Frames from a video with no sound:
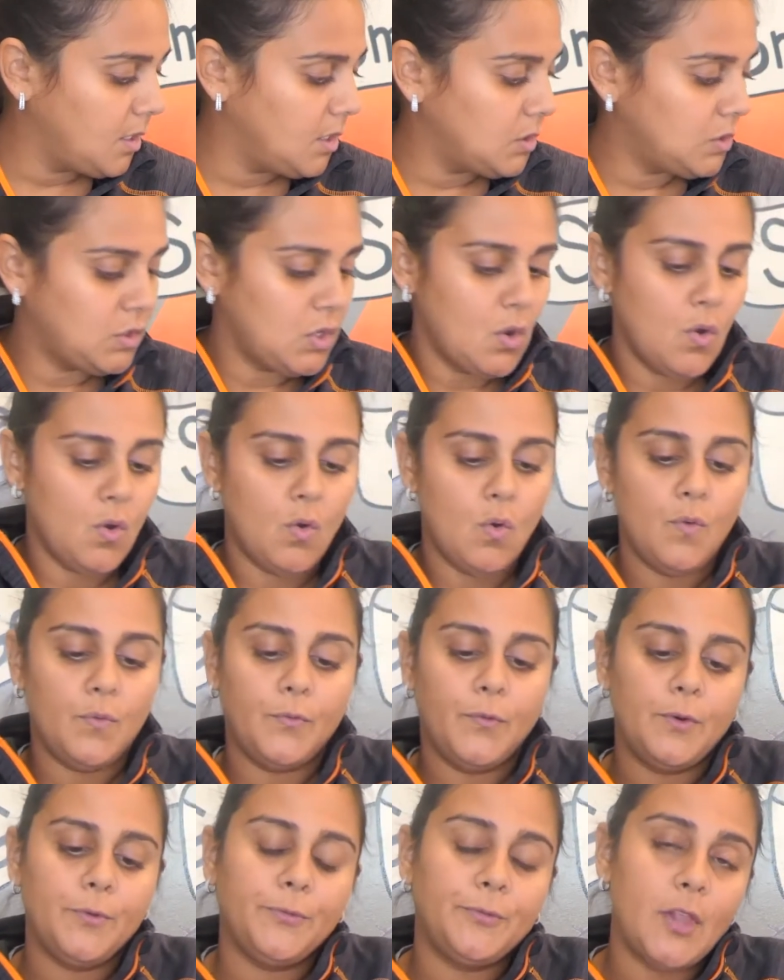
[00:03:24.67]
So
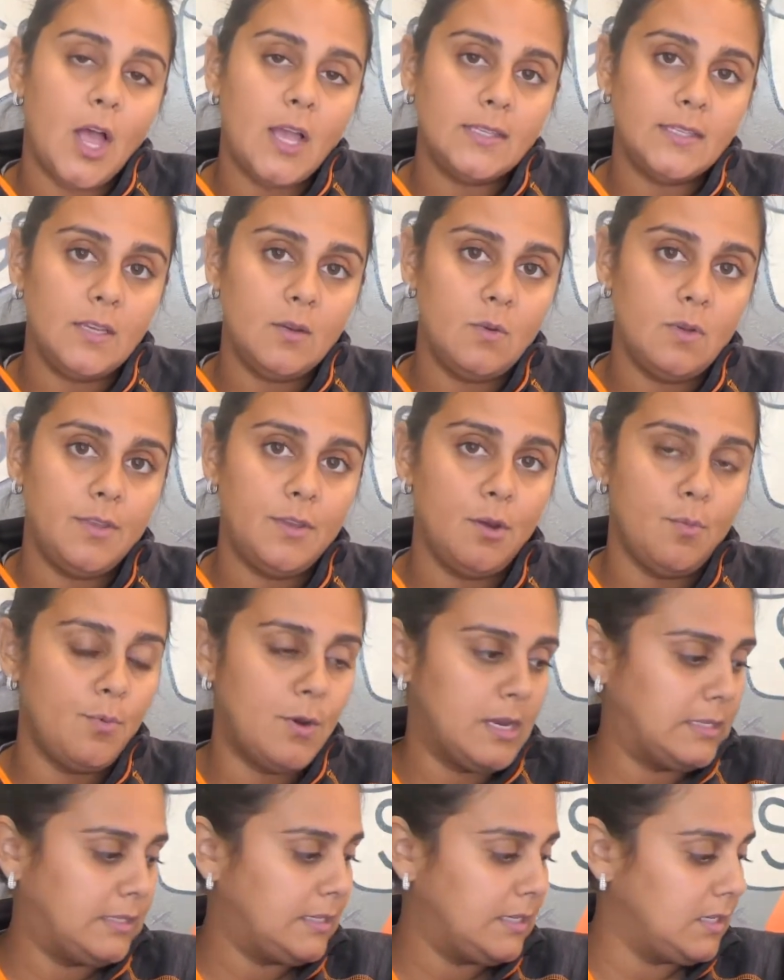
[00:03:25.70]
for flossing with your
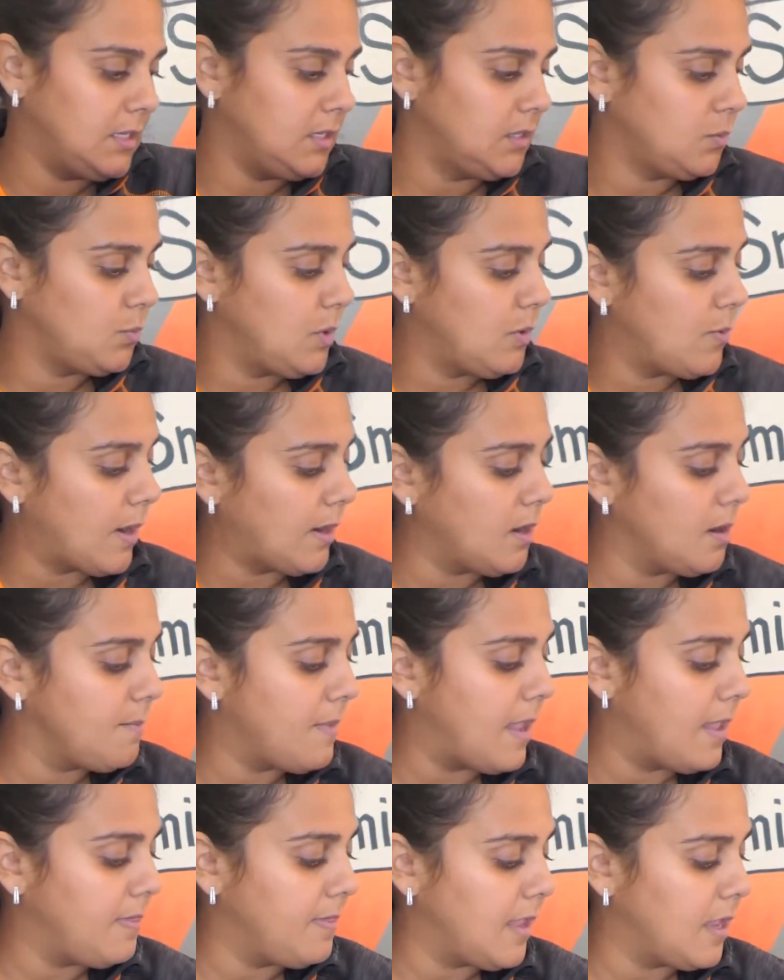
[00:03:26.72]
braces, we
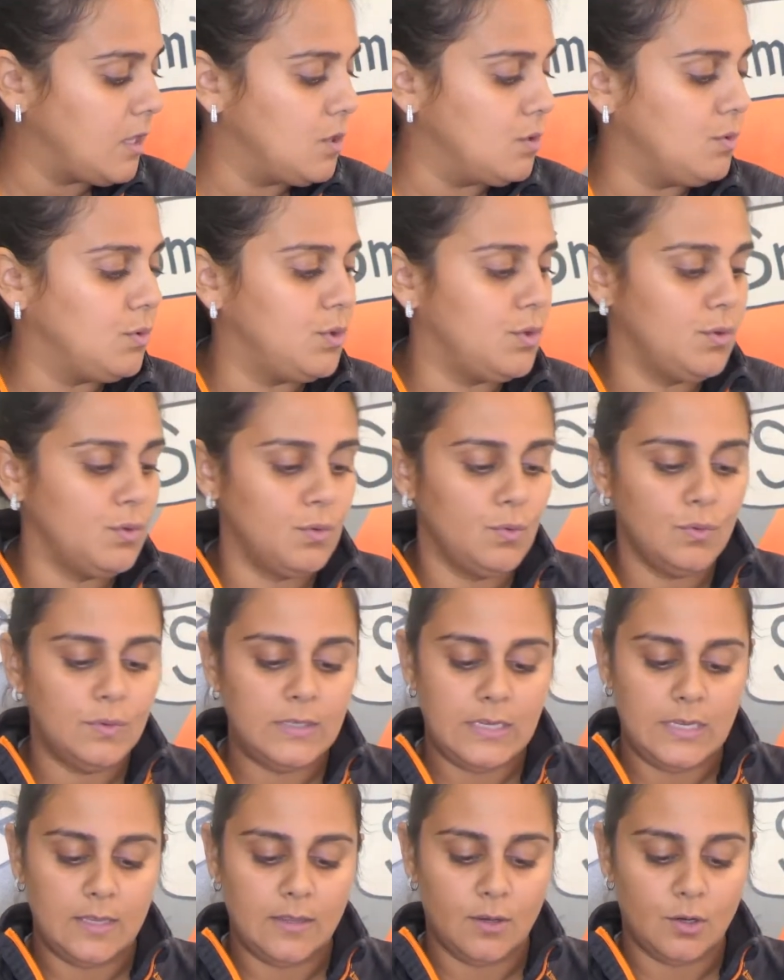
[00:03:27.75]
recommend that you
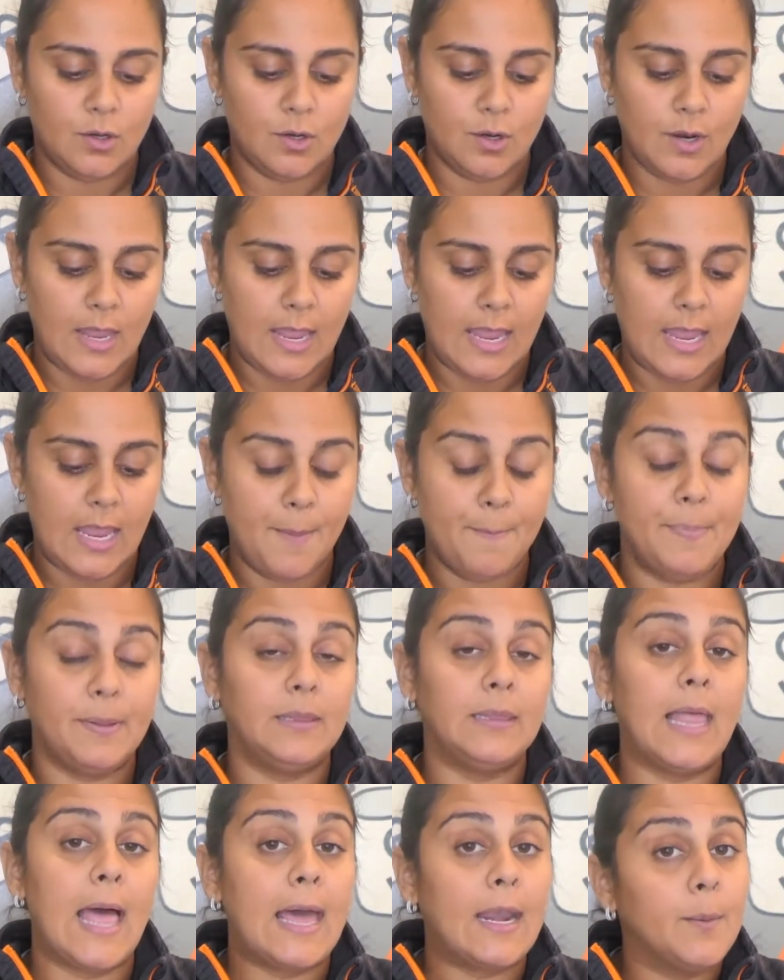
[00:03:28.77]
use either a
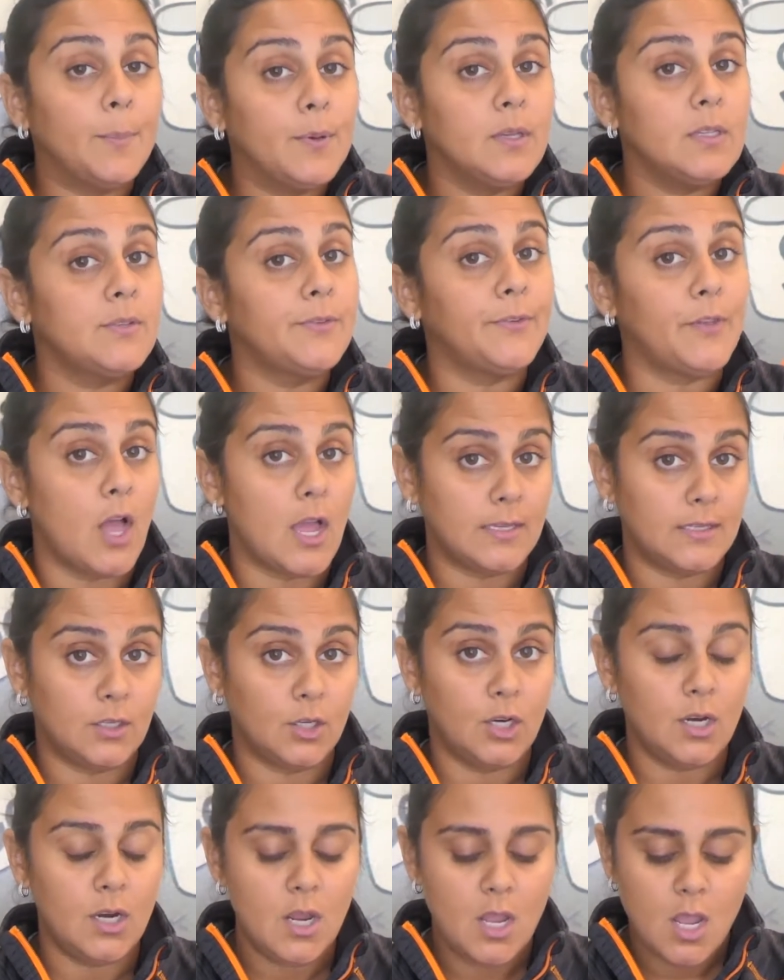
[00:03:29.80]
platypus
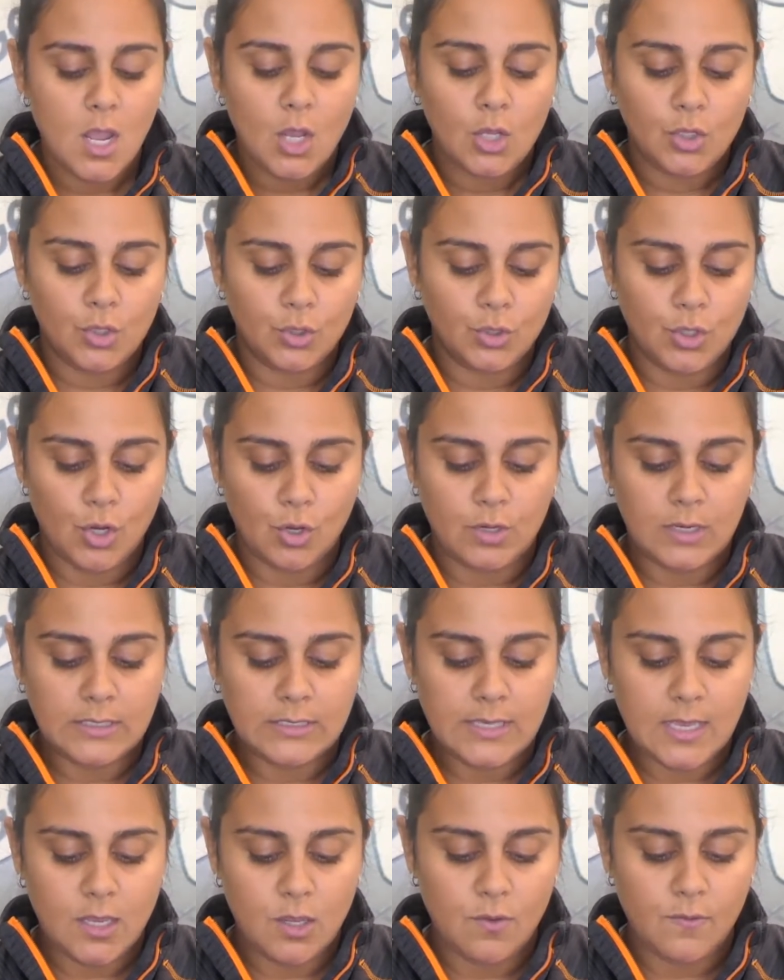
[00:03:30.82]
flosser. You'll notice
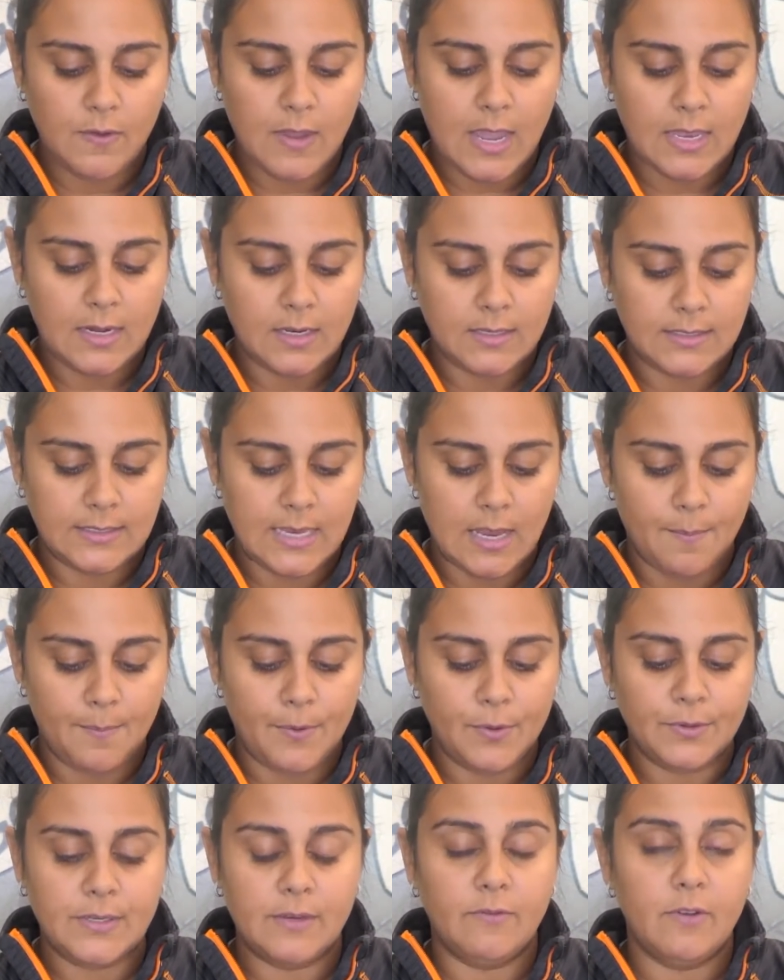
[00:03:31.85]
that you've got
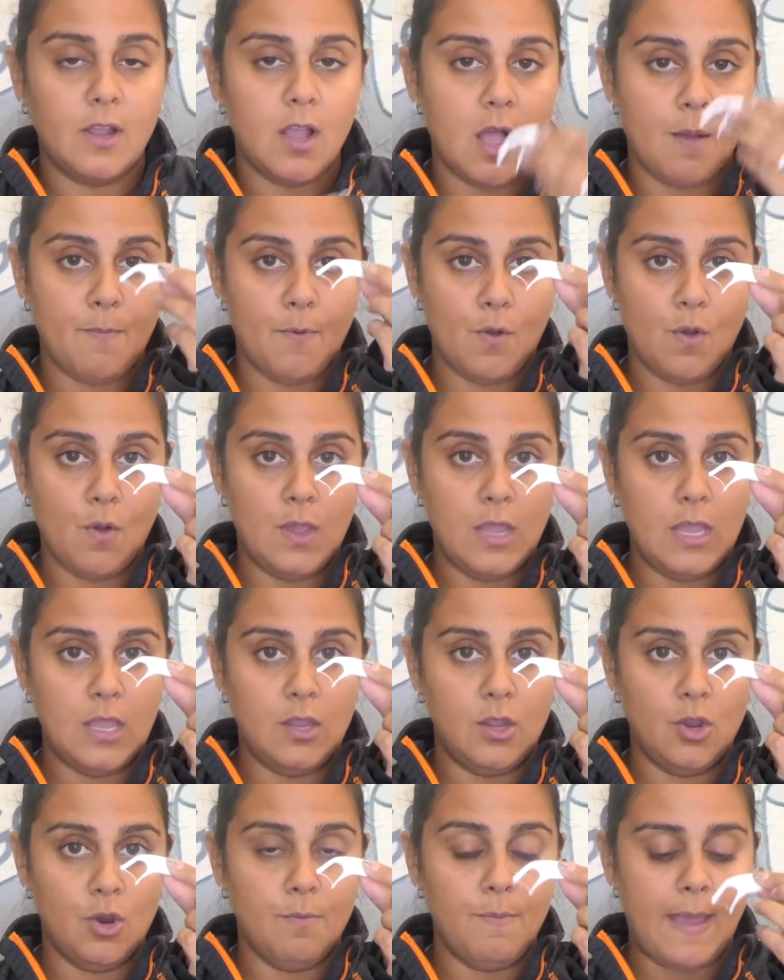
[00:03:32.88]
samples of a couple
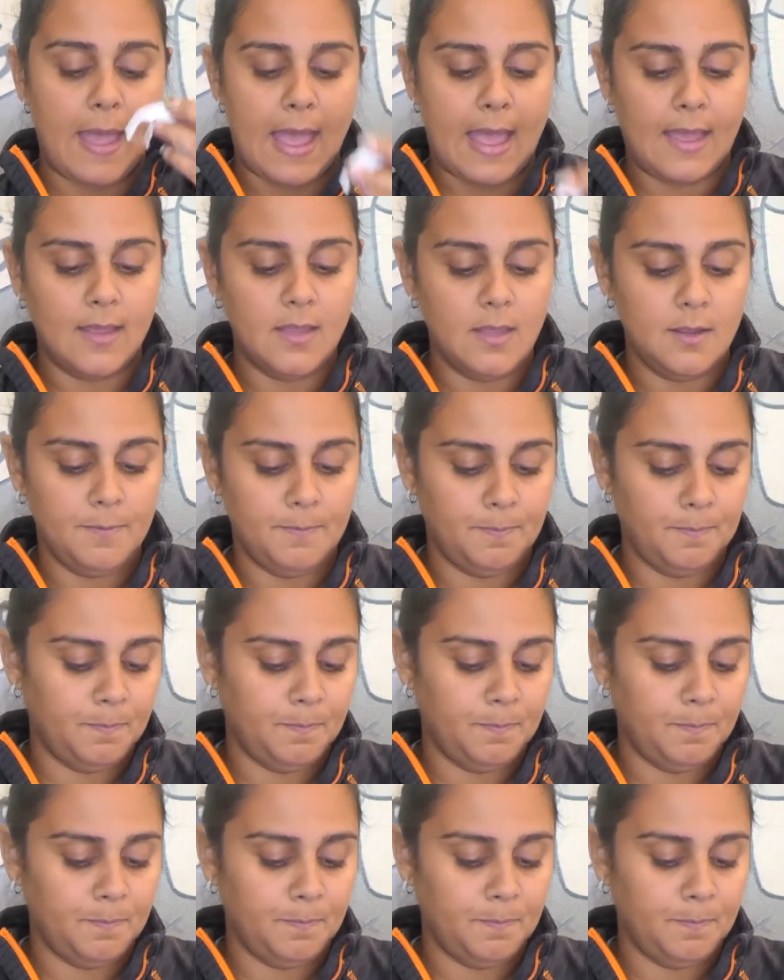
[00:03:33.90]
in your bag.